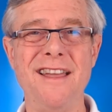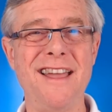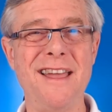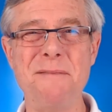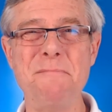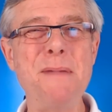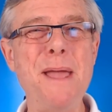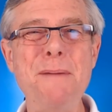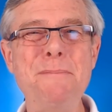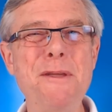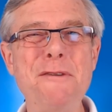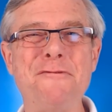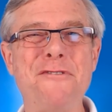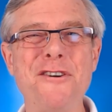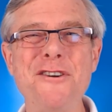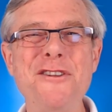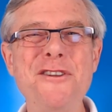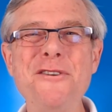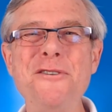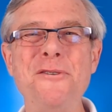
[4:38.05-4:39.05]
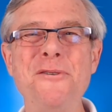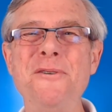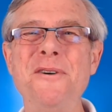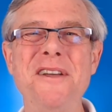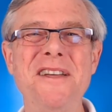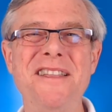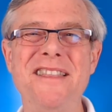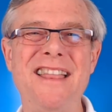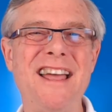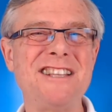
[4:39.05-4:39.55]
And maybe for
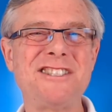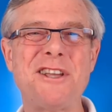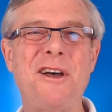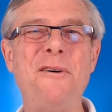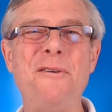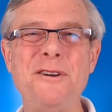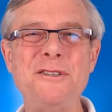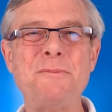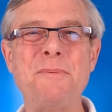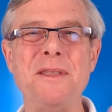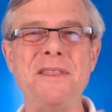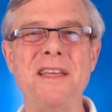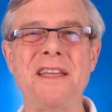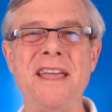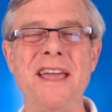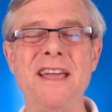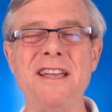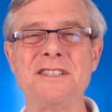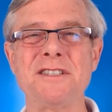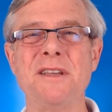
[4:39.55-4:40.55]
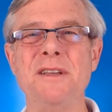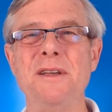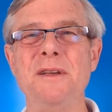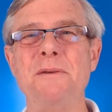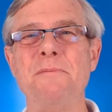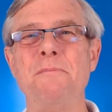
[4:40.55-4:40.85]
you, that's always been the case.